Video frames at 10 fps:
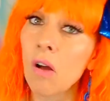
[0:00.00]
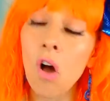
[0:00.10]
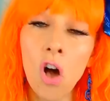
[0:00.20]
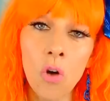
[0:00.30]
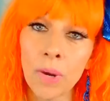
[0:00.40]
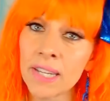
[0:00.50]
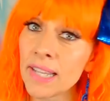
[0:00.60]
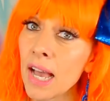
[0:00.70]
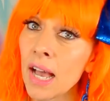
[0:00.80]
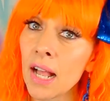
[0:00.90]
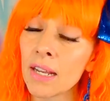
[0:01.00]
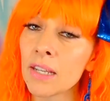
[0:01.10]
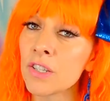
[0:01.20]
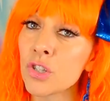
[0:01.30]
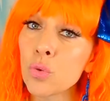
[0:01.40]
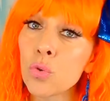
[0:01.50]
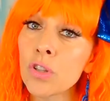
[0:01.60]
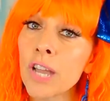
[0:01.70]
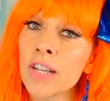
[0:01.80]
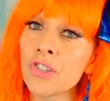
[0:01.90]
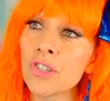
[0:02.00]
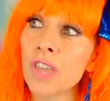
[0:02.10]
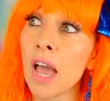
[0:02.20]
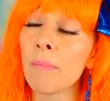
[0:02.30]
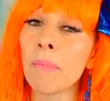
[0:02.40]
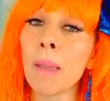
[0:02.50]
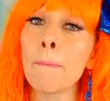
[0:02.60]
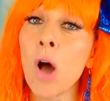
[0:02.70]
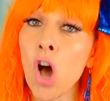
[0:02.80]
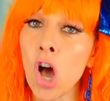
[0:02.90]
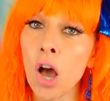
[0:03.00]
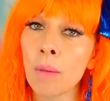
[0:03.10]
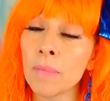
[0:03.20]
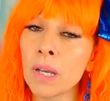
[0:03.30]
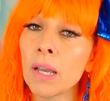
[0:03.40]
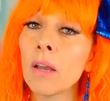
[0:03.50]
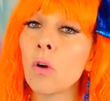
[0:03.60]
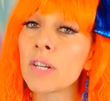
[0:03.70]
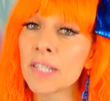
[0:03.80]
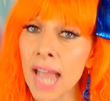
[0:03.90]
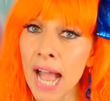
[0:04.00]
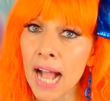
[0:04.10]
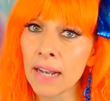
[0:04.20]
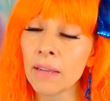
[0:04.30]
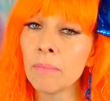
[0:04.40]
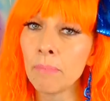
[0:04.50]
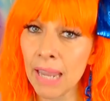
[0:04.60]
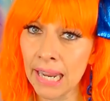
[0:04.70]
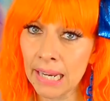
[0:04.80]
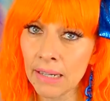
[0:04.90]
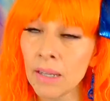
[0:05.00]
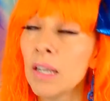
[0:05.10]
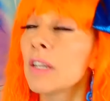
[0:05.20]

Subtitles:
had a school lunch that my mom or dad made.